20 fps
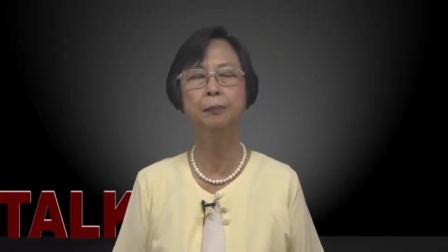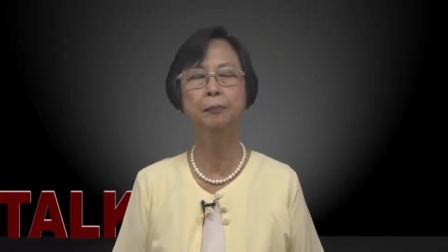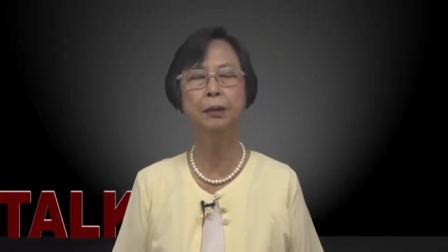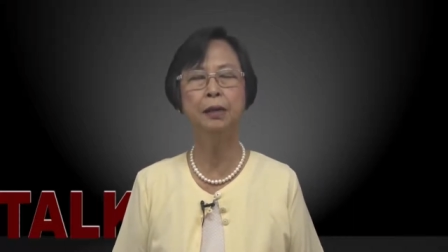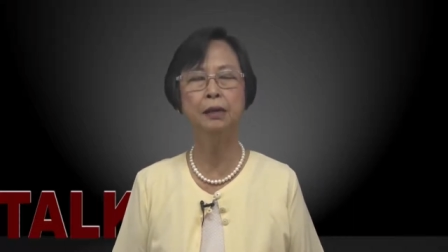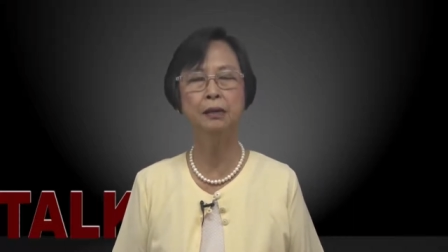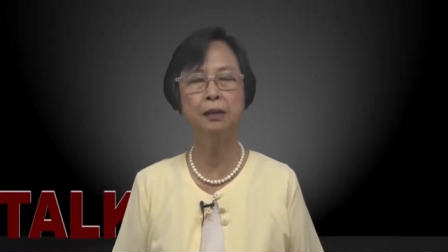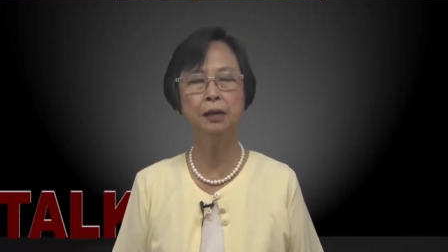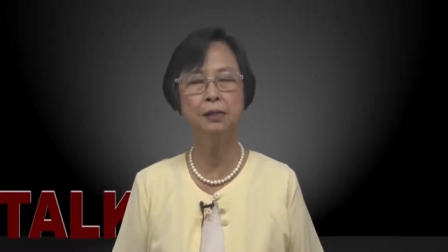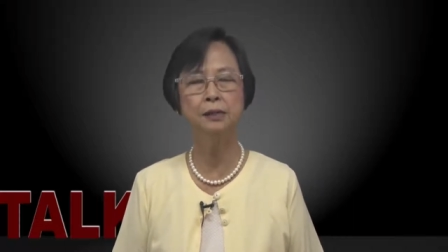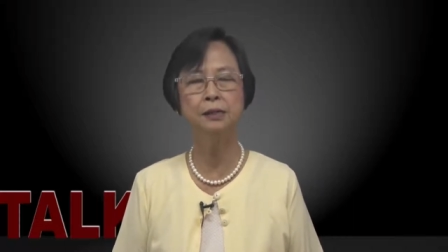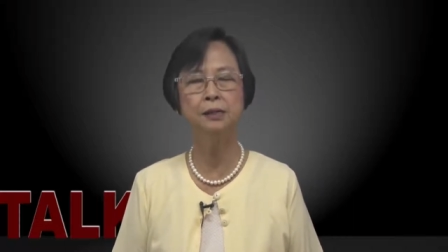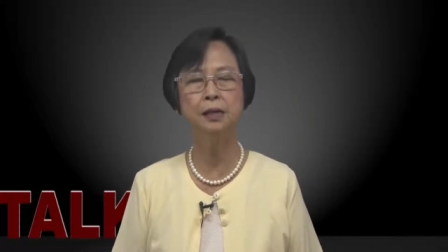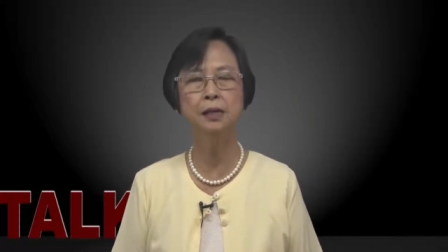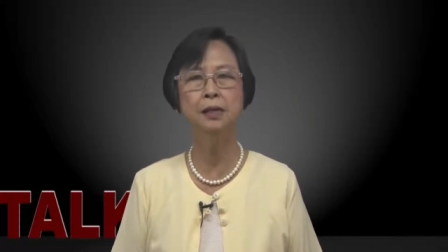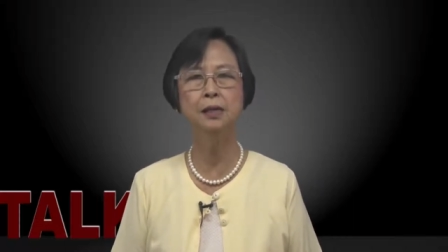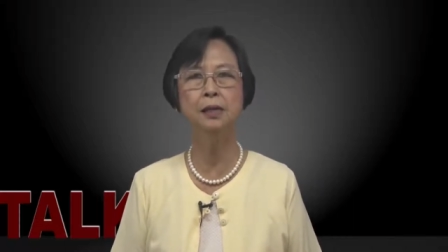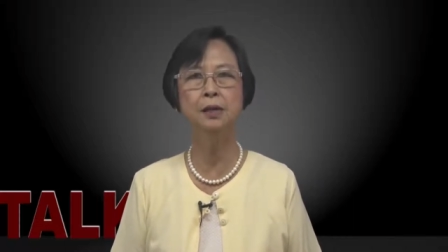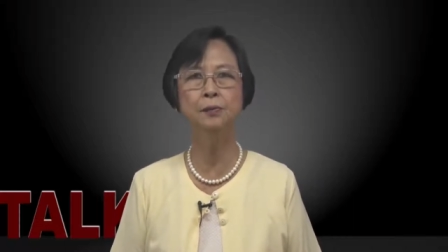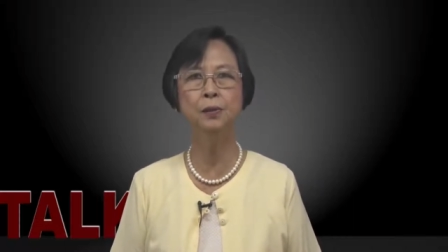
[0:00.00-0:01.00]
because
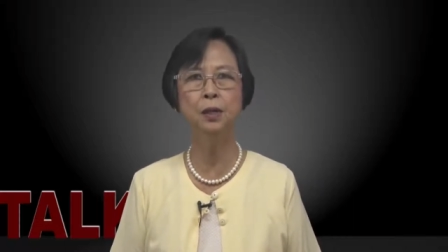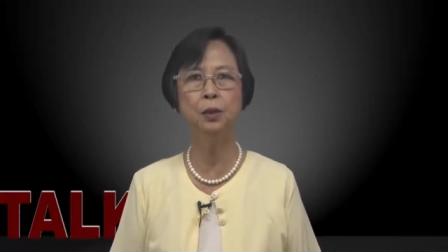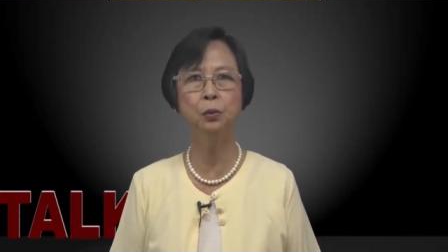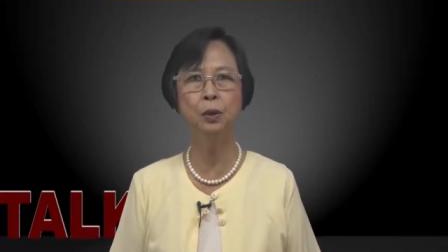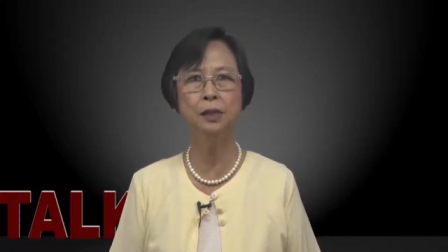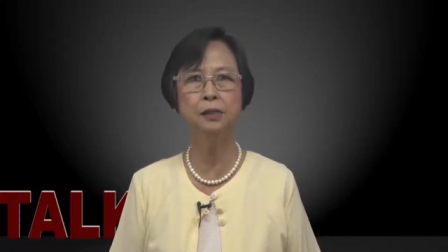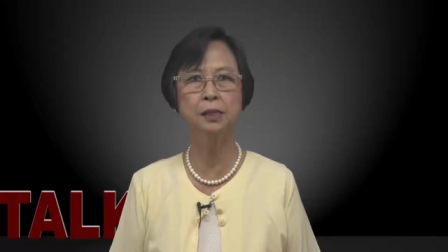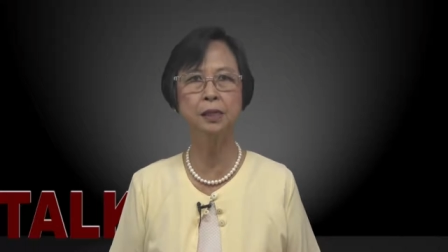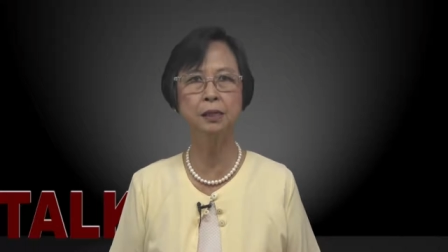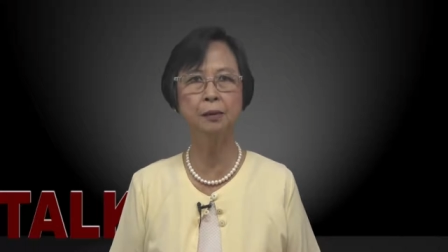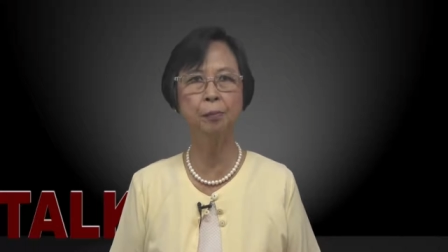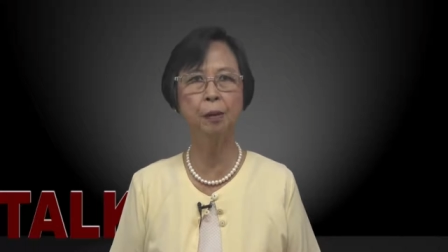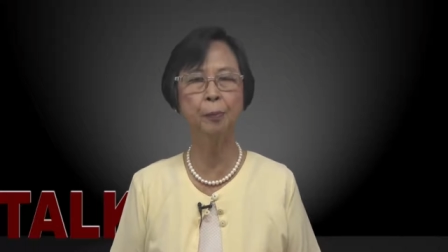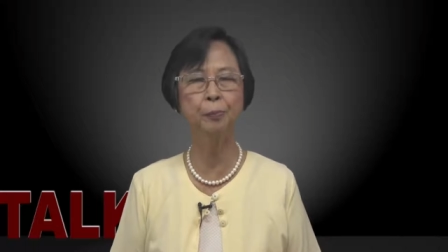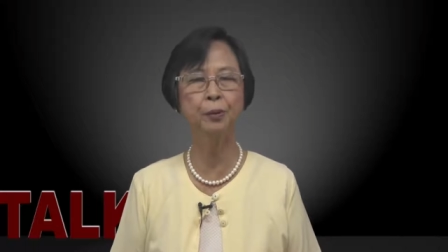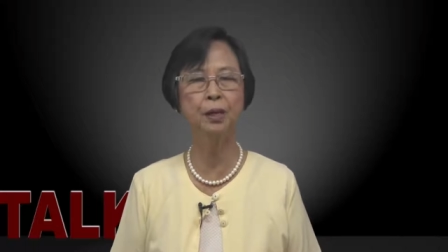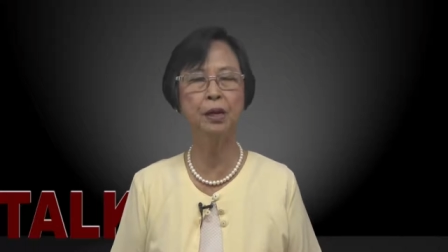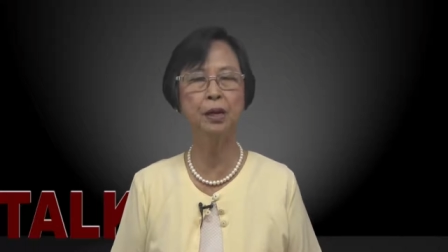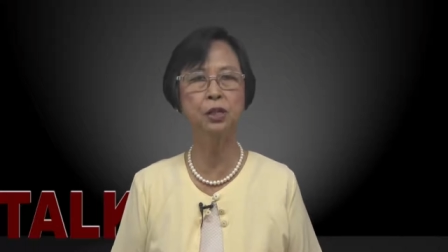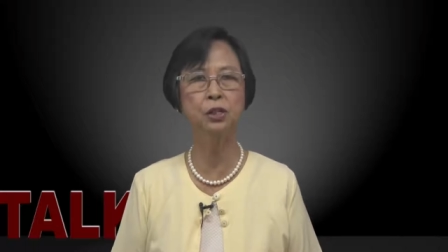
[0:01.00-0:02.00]
individuals in the
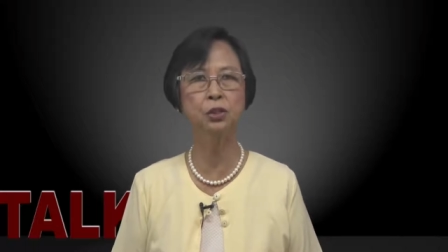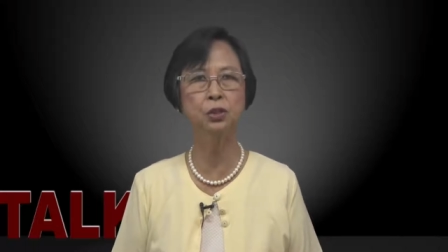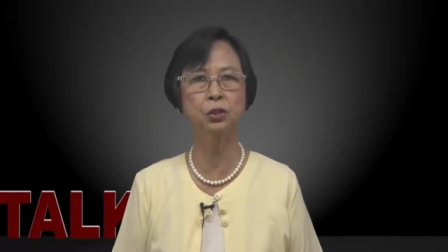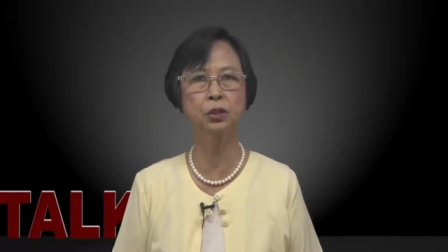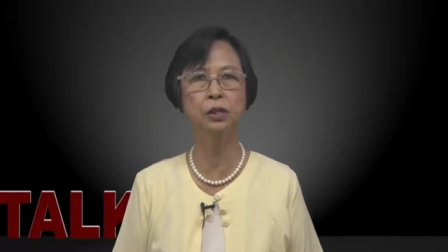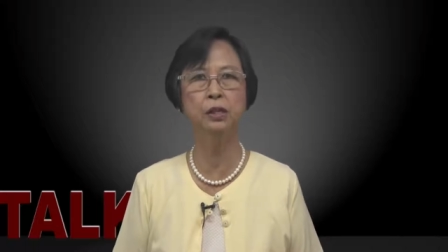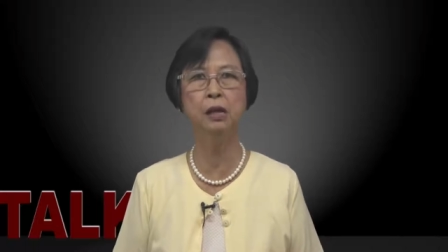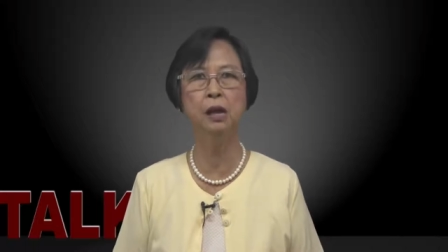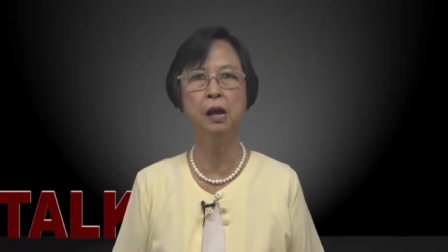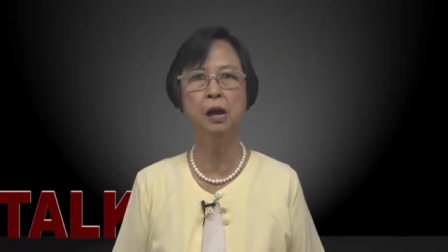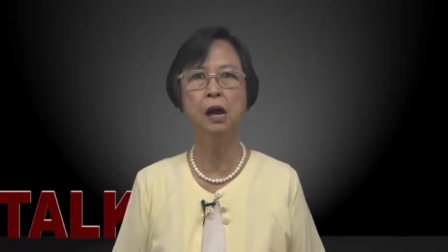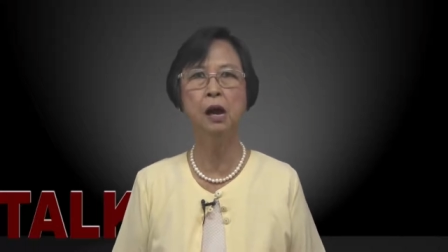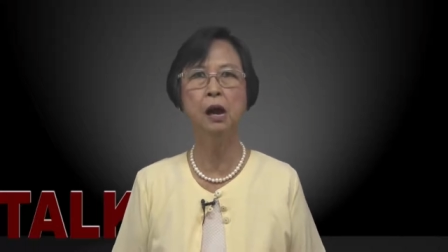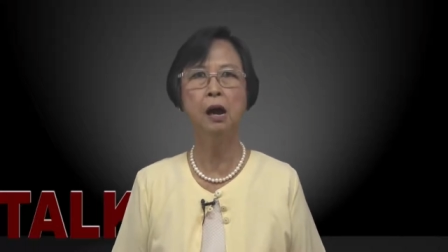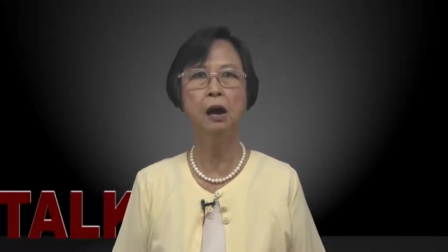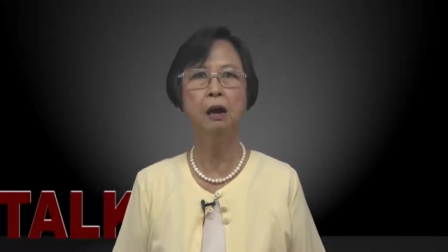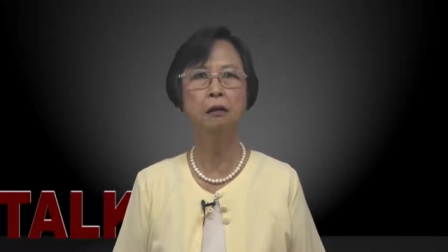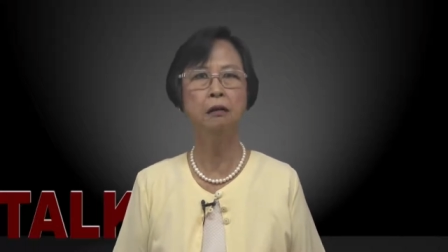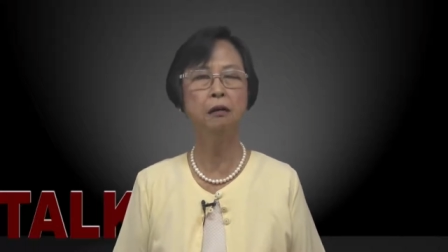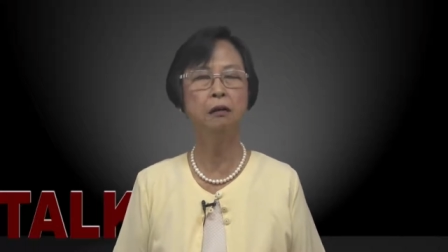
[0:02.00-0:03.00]
population
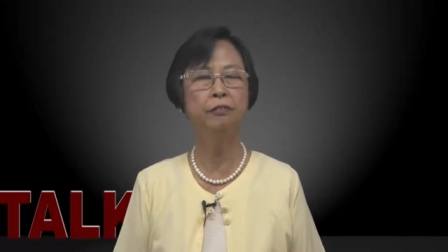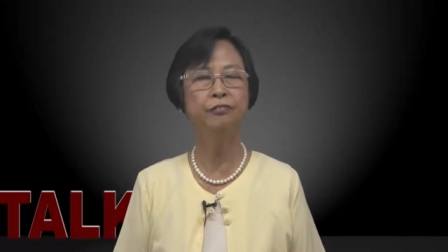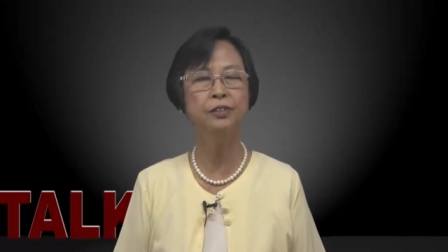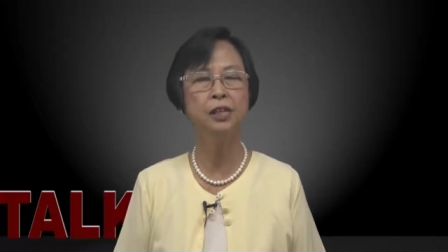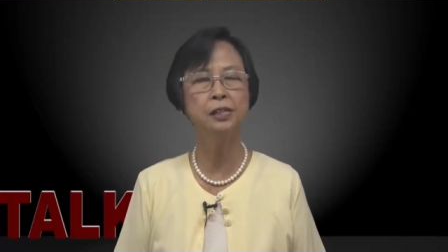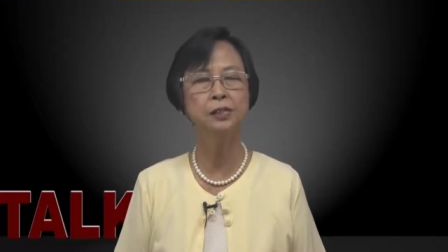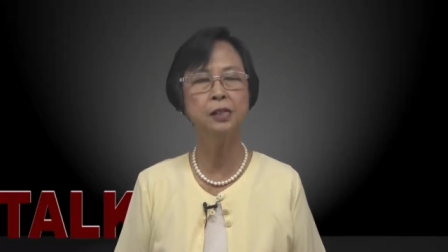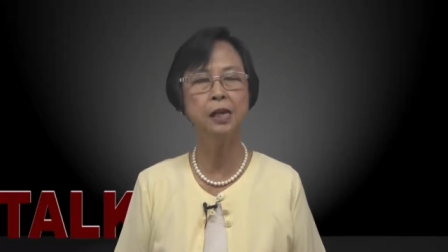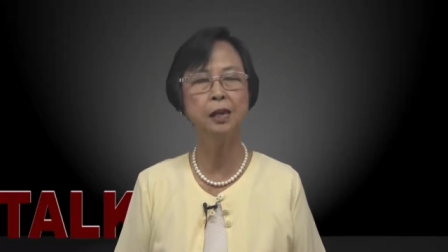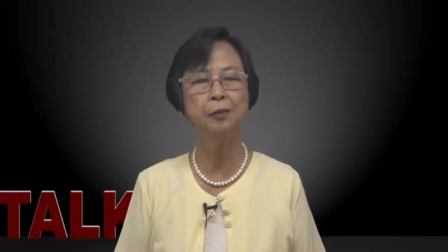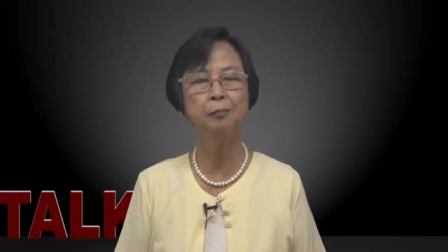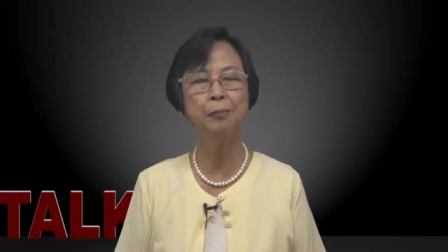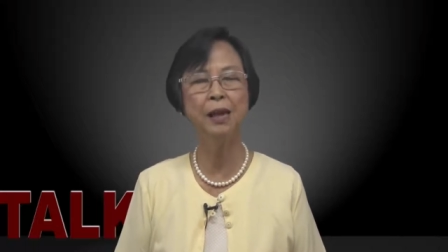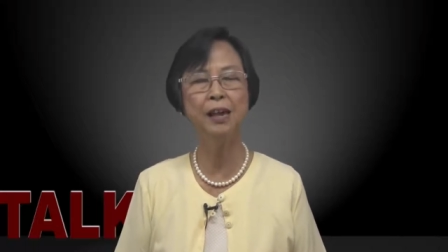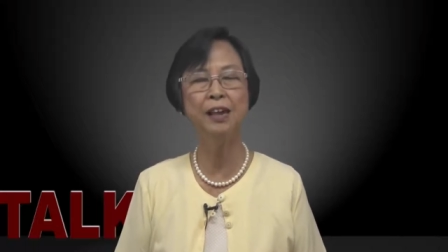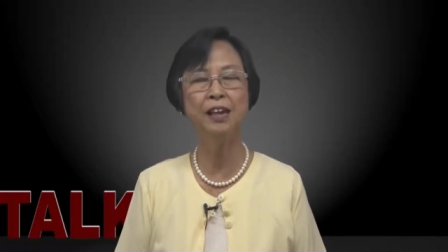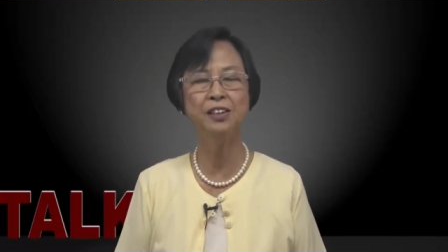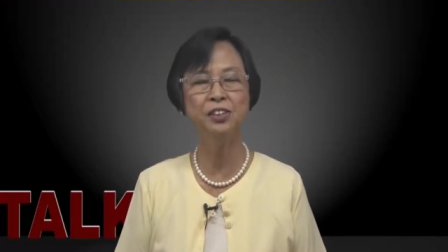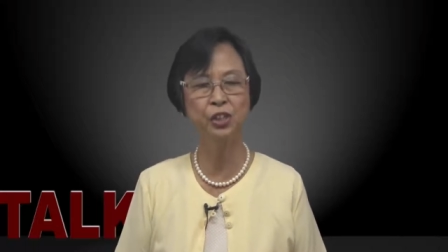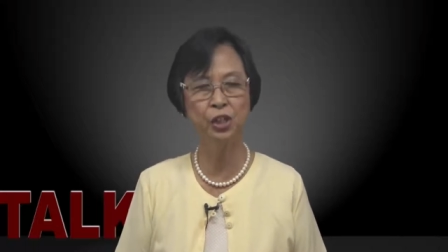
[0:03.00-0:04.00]
are of the same
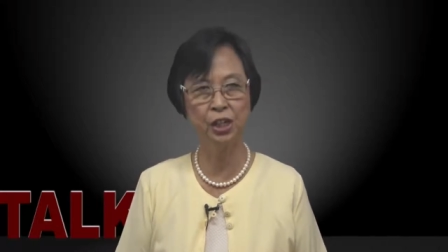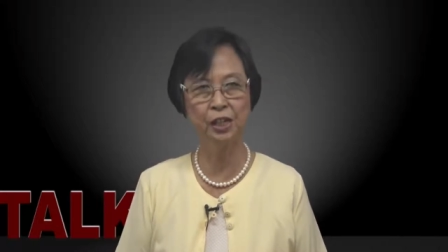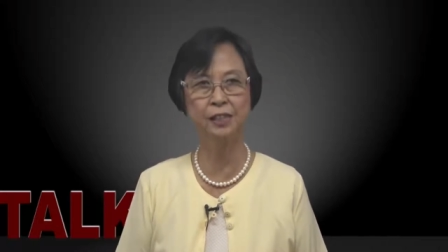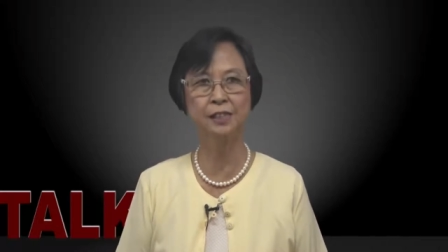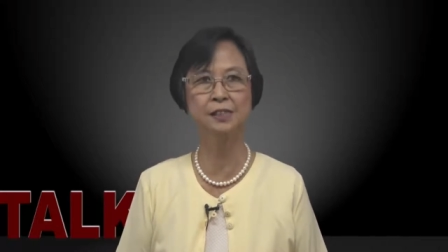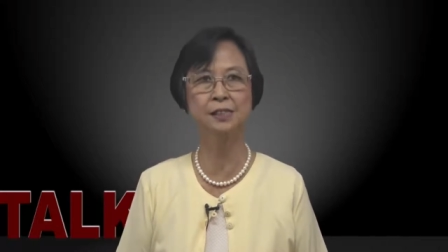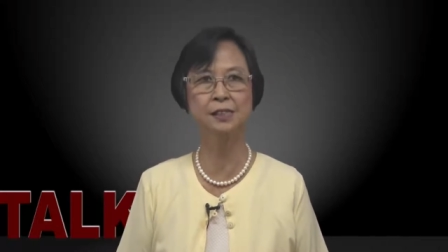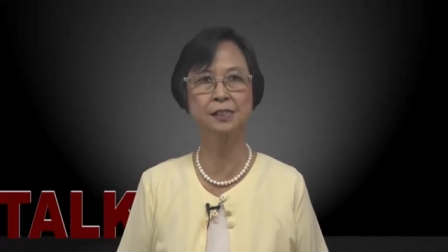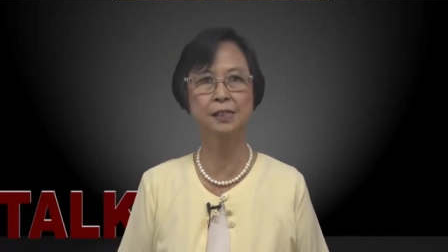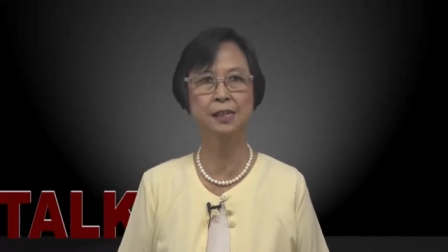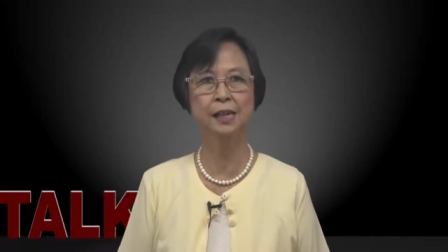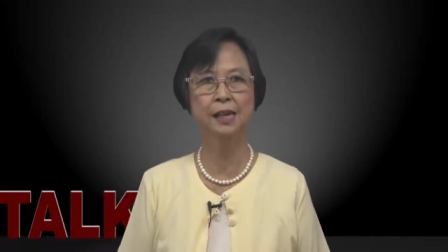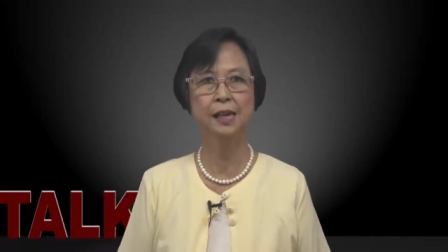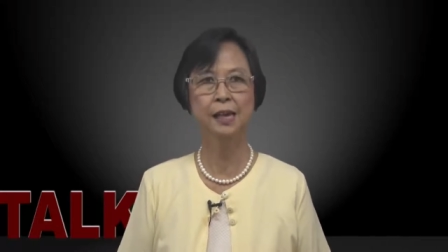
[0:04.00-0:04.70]
ages.